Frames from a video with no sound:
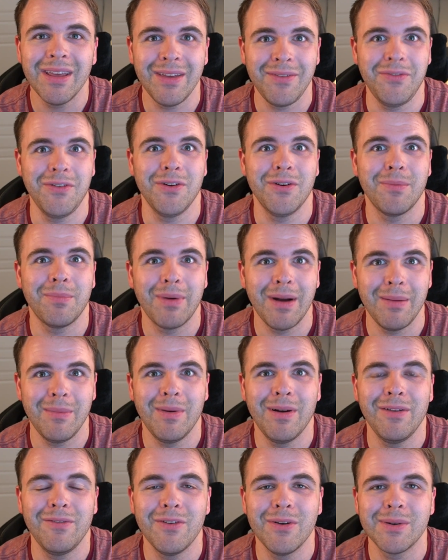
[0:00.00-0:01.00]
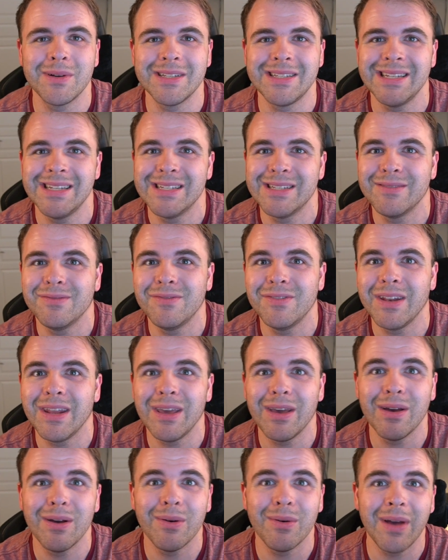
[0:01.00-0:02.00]
if your primary focus is
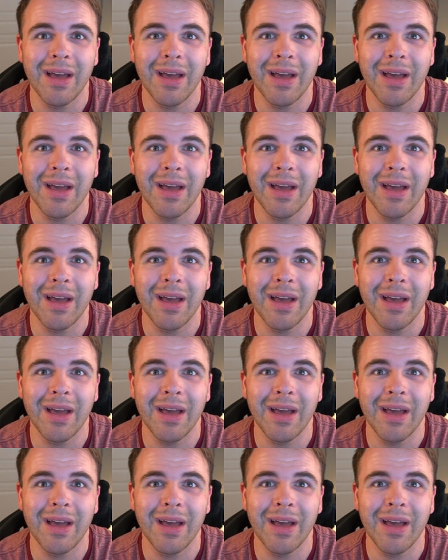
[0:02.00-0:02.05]
video